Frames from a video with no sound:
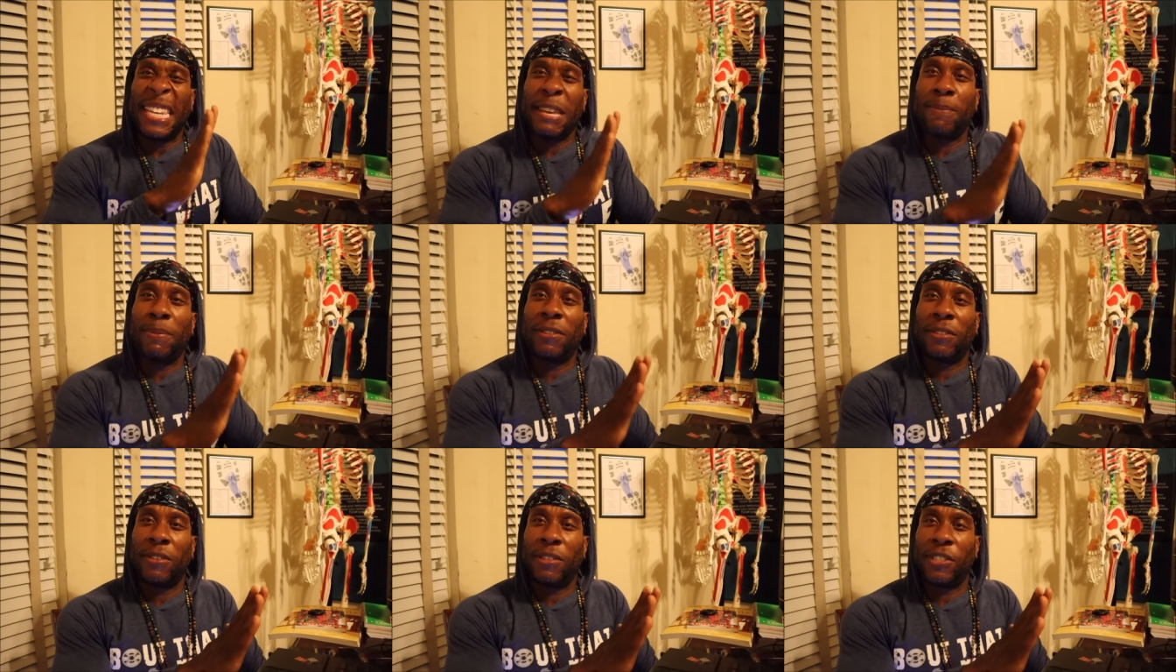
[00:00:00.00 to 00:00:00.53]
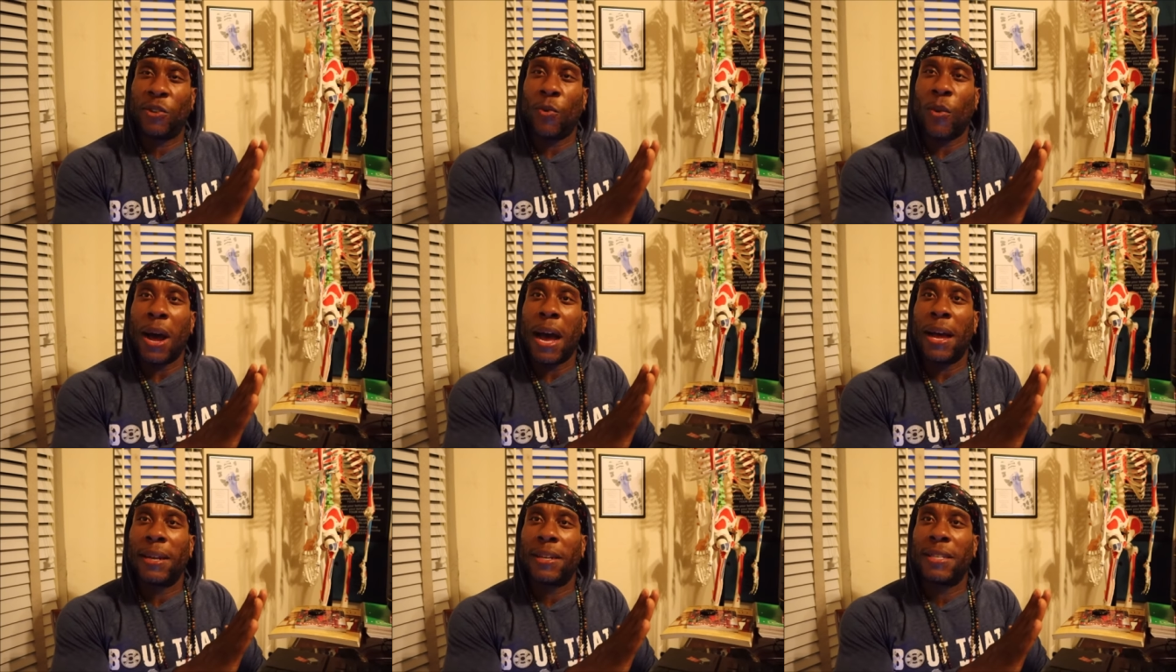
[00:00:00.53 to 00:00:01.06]
deep into the
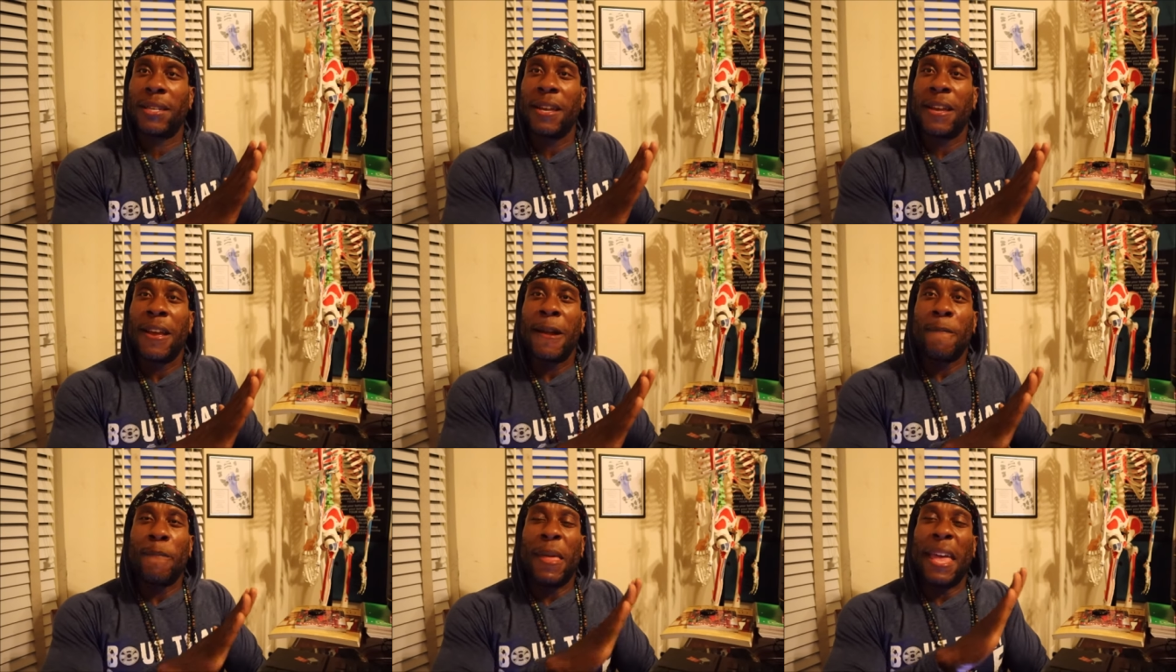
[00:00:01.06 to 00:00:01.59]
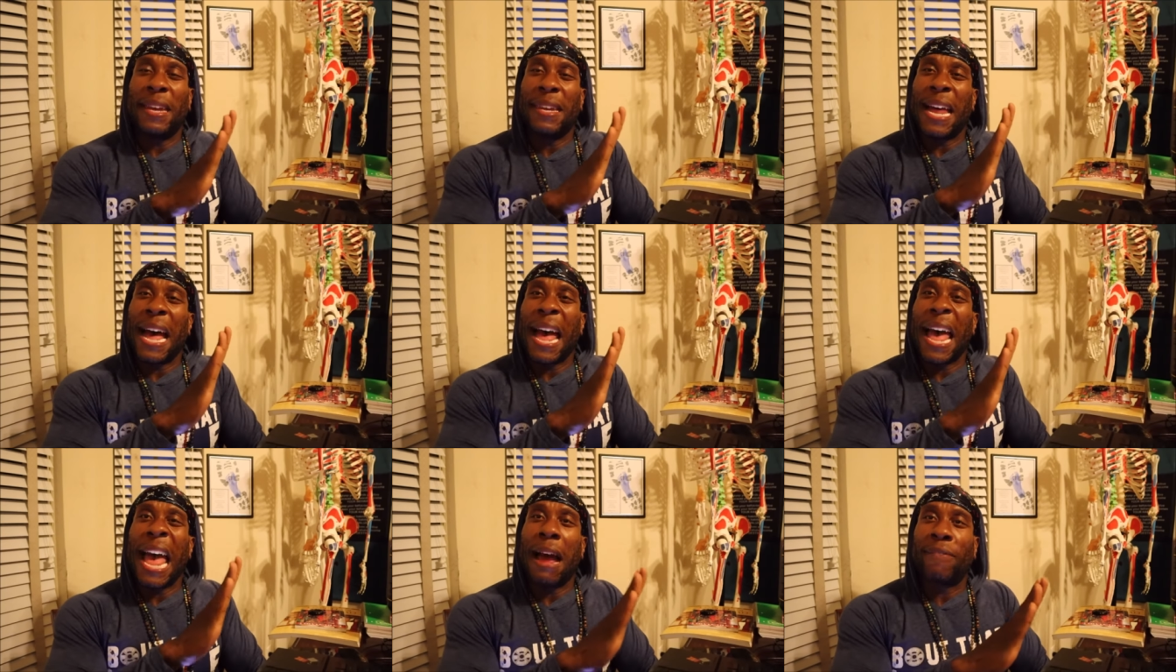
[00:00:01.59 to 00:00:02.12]
squat and
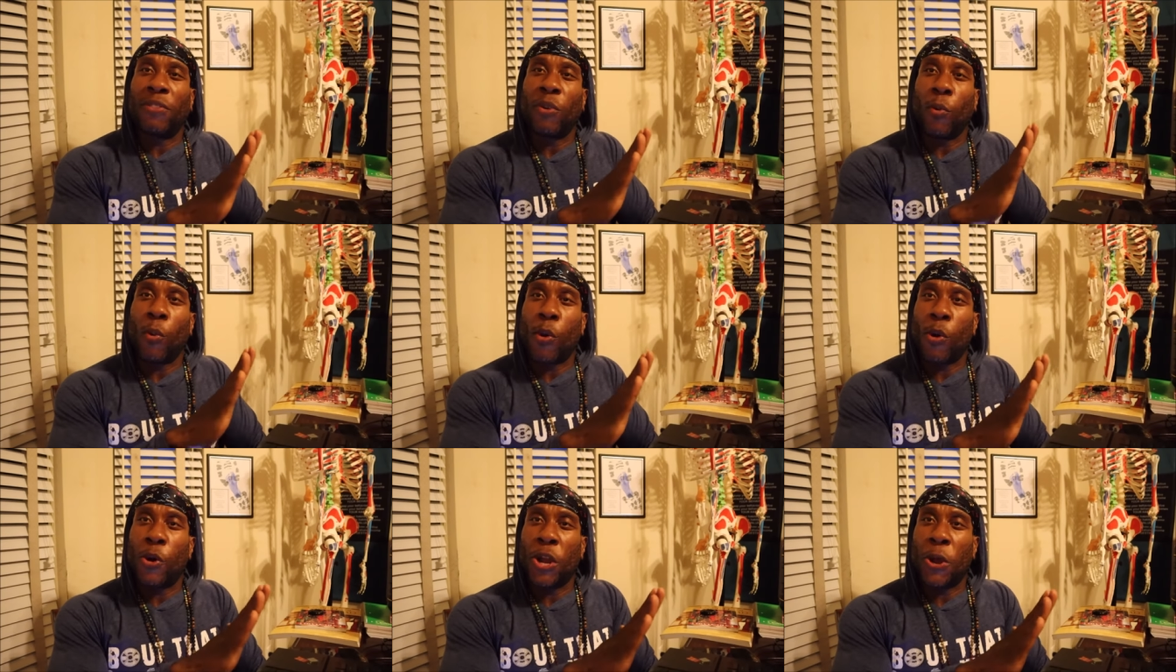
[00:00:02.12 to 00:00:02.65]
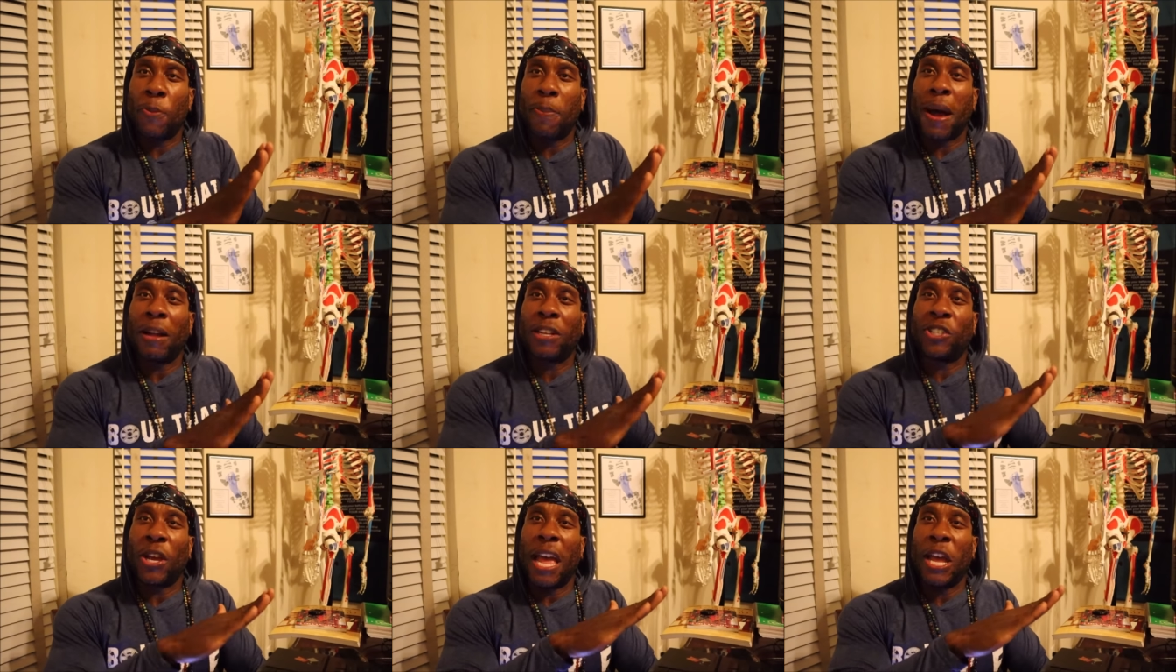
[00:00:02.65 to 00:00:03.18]
not have to worry
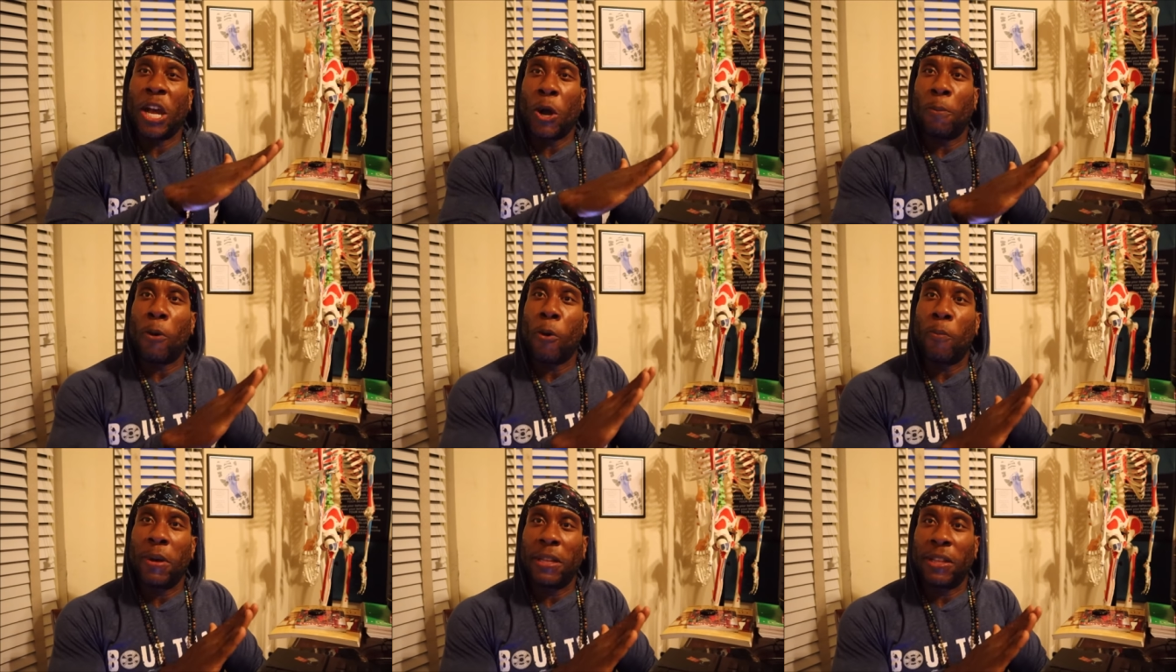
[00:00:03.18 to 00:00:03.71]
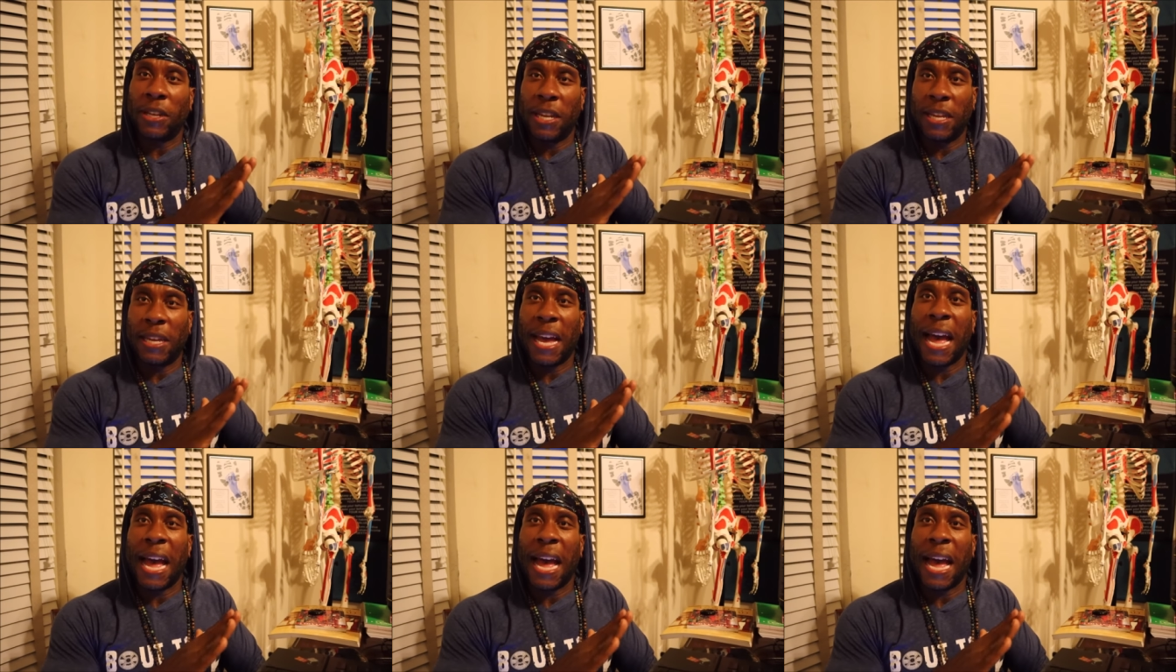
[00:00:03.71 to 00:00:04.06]
about your ankle mobility.